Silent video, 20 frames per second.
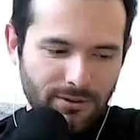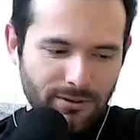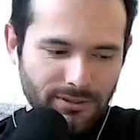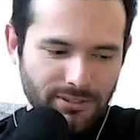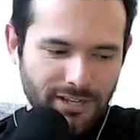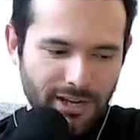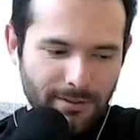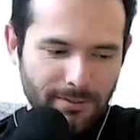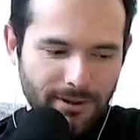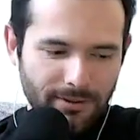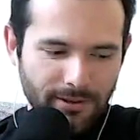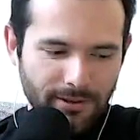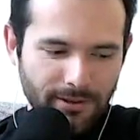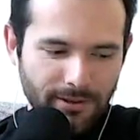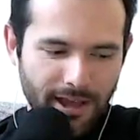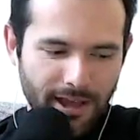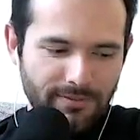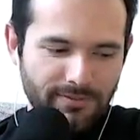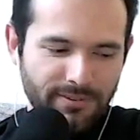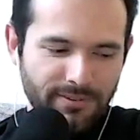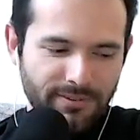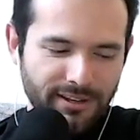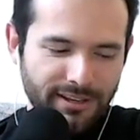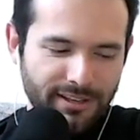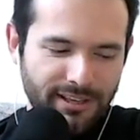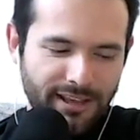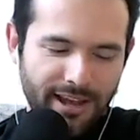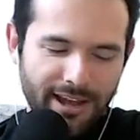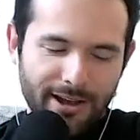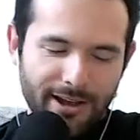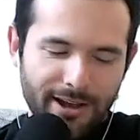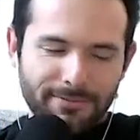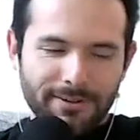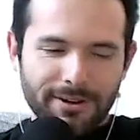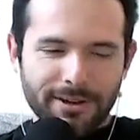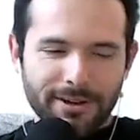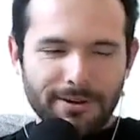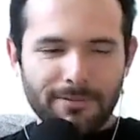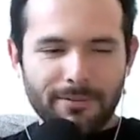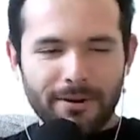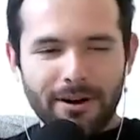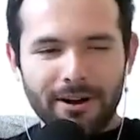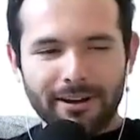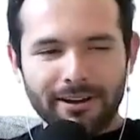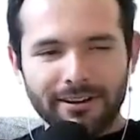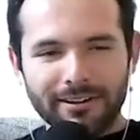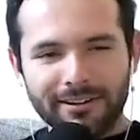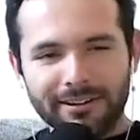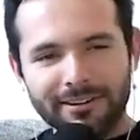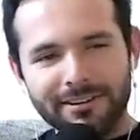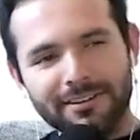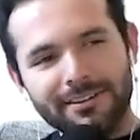talk about Kyle fucking Walker.